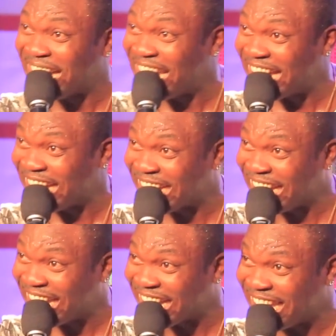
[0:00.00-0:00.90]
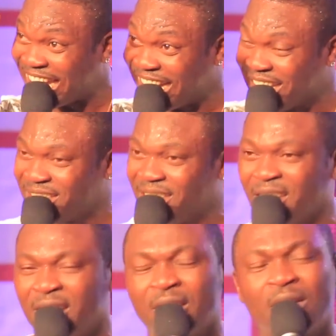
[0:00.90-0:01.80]
Gala.
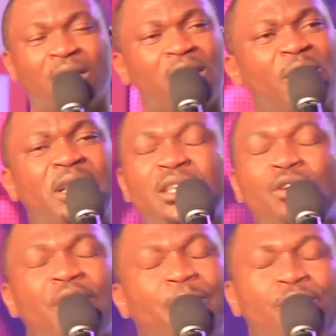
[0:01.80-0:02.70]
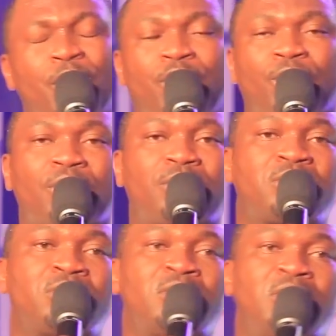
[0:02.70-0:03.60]
Nobody think of it provoke you.
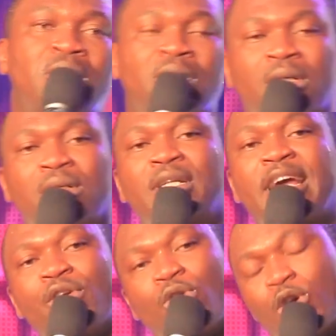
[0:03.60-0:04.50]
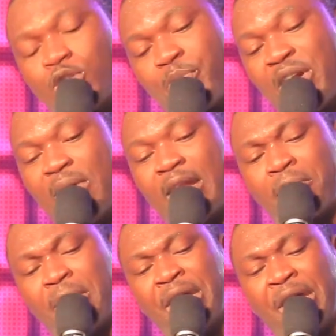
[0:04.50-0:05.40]
Now your cost spread right
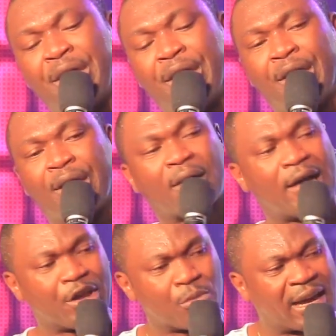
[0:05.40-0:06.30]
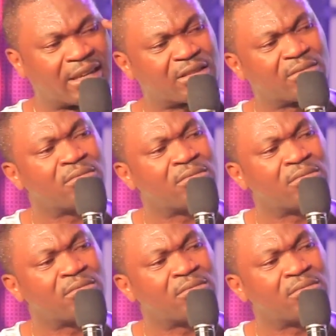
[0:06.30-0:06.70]
now. Are you mad?